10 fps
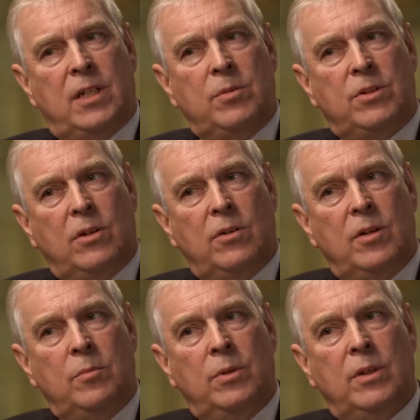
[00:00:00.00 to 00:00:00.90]
I'm terribly
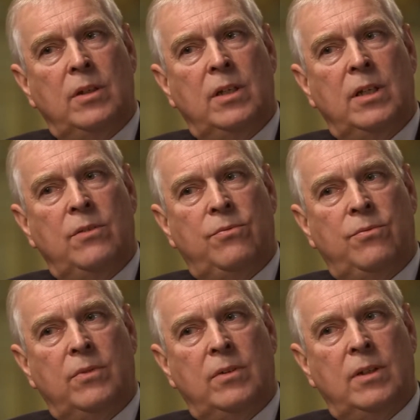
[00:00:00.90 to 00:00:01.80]
sorry, but
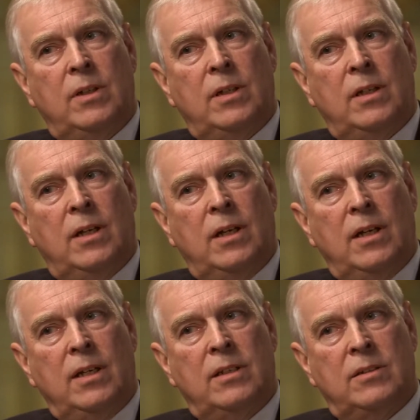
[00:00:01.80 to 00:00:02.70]
if
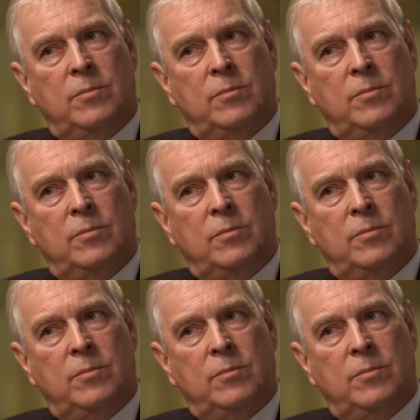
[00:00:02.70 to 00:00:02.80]
I, as